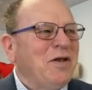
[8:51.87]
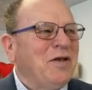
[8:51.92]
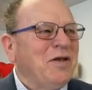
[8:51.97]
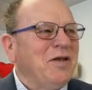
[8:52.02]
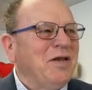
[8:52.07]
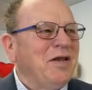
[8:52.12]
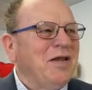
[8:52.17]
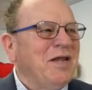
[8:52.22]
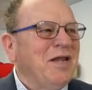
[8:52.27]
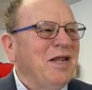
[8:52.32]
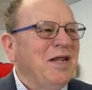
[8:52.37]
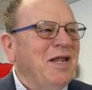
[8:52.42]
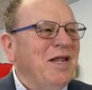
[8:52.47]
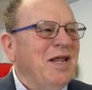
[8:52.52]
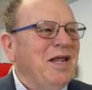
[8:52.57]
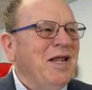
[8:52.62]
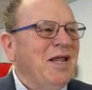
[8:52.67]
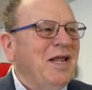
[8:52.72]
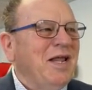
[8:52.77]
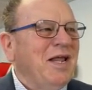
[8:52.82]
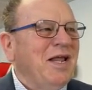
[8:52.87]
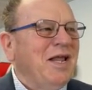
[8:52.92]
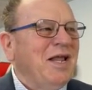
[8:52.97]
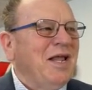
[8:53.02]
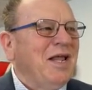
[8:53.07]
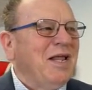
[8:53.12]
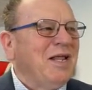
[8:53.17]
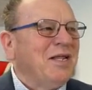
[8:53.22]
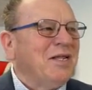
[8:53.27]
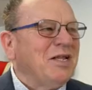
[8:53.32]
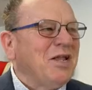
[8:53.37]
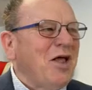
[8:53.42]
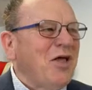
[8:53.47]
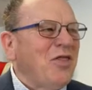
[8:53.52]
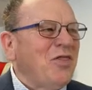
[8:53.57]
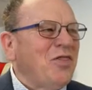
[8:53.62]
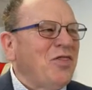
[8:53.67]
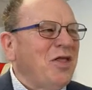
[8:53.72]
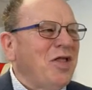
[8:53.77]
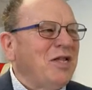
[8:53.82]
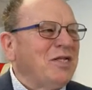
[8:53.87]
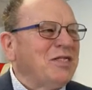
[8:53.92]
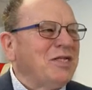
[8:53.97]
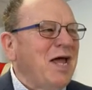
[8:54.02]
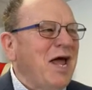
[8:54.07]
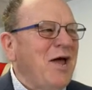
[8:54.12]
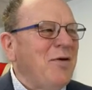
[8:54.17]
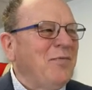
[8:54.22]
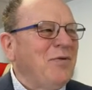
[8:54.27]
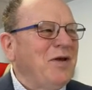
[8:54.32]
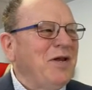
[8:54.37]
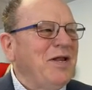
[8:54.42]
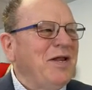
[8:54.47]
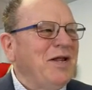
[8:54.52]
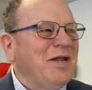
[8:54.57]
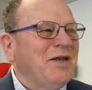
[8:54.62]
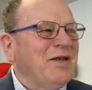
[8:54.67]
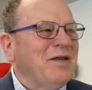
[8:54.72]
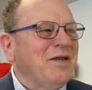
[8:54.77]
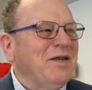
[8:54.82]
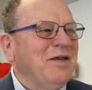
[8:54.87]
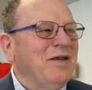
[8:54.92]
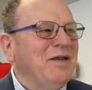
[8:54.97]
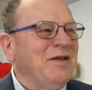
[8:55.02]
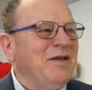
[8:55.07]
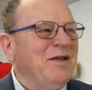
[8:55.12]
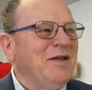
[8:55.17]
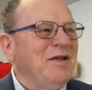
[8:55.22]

and other things happening, and